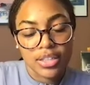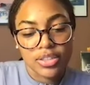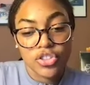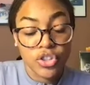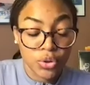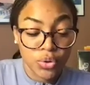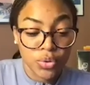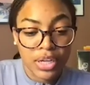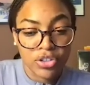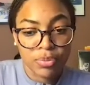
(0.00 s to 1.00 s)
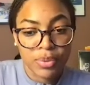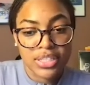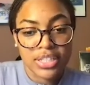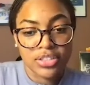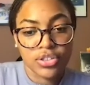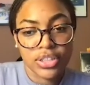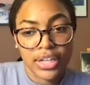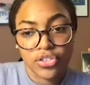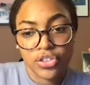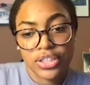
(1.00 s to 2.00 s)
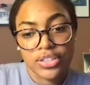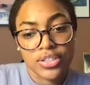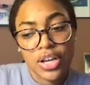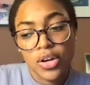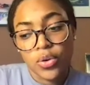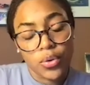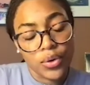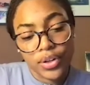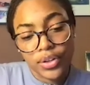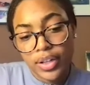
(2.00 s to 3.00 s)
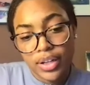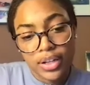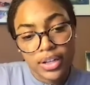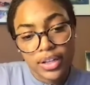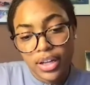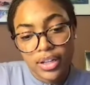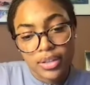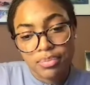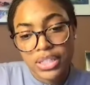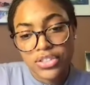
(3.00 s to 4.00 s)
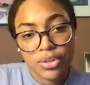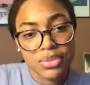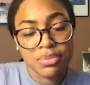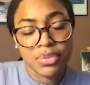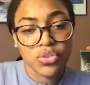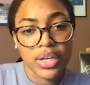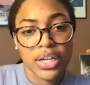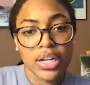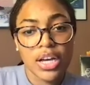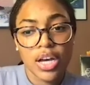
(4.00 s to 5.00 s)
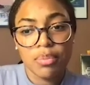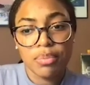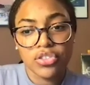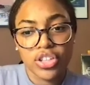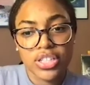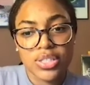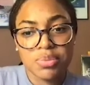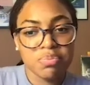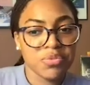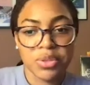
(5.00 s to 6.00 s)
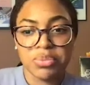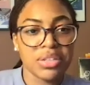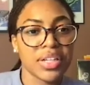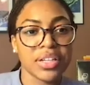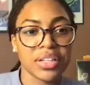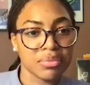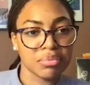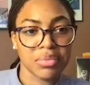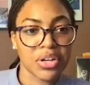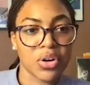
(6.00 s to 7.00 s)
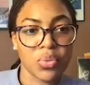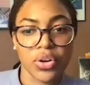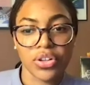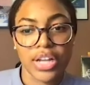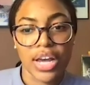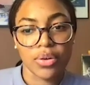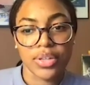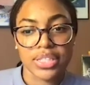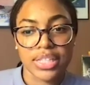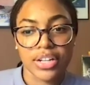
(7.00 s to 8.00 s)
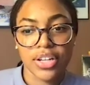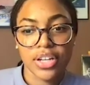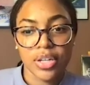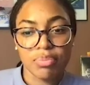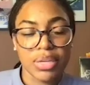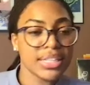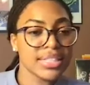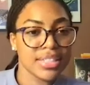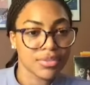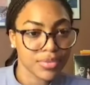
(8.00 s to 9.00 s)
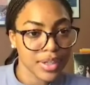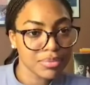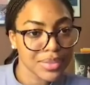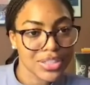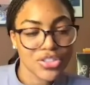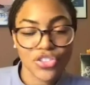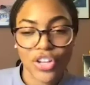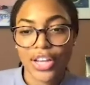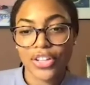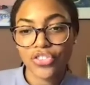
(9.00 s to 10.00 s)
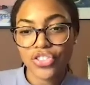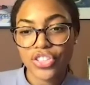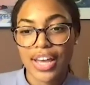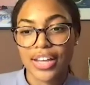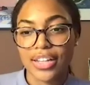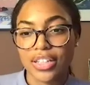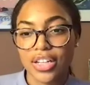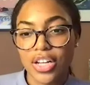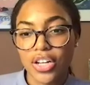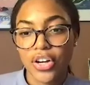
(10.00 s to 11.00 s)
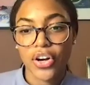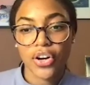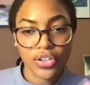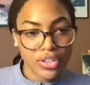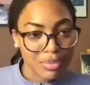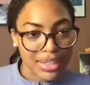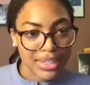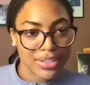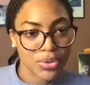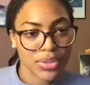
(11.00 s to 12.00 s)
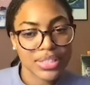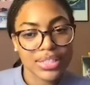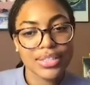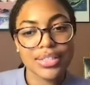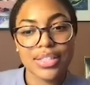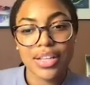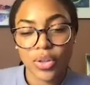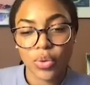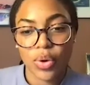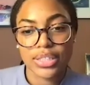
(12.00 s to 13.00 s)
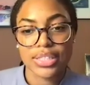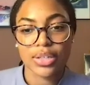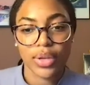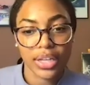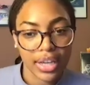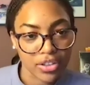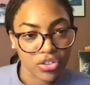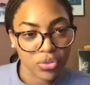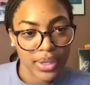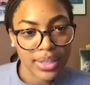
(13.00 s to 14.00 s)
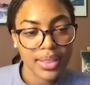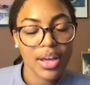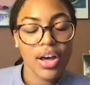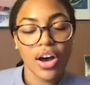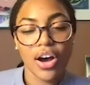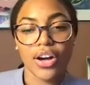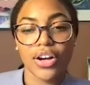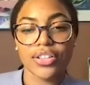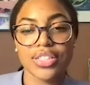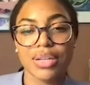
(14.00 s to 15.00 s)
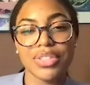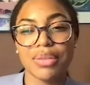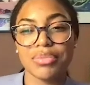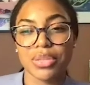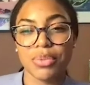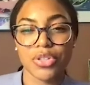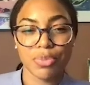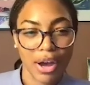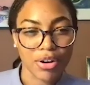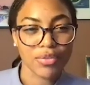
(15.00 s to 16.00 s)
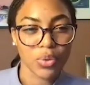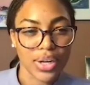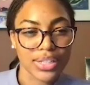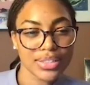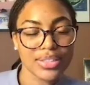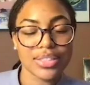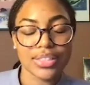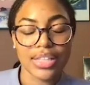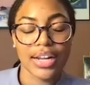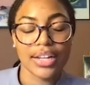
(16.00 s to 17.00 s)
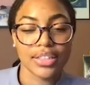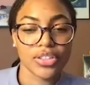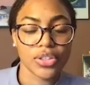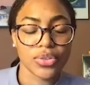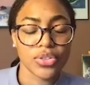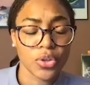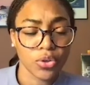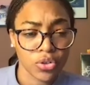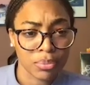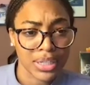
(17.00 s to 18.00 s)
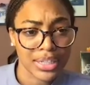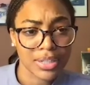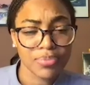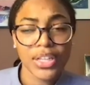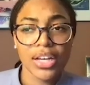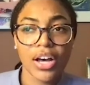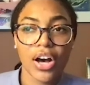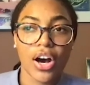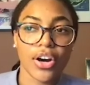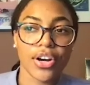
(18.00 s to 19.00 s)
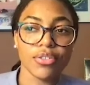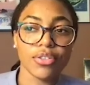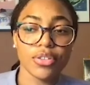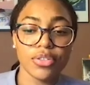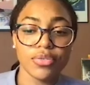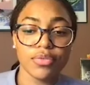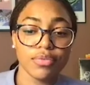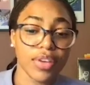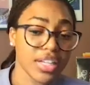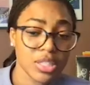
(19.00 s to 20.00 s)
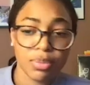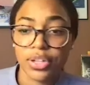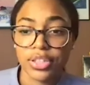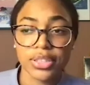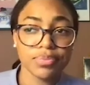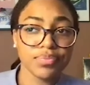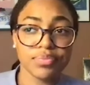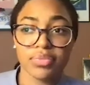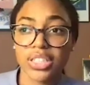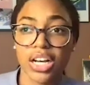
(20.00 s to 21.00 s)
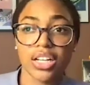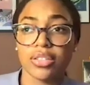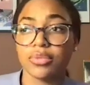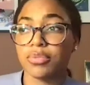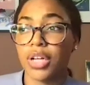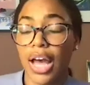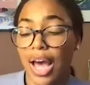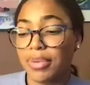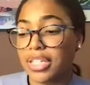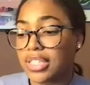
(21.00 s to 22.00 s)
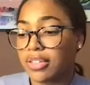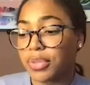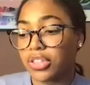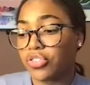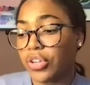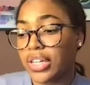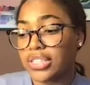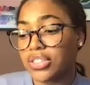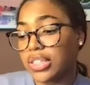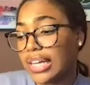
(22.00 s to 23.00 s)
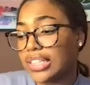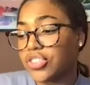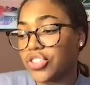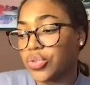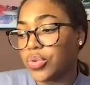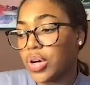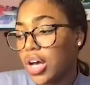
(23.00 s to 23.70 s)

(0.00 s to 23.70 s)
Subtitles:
two major presidential elections or the midterms in between, but just from living in our world now, is that media is different, it's changed, and earned media sources, the ones that we engage with, are sometimes the most powerful ones. That it includes social media. Our Facebook habits have been translated to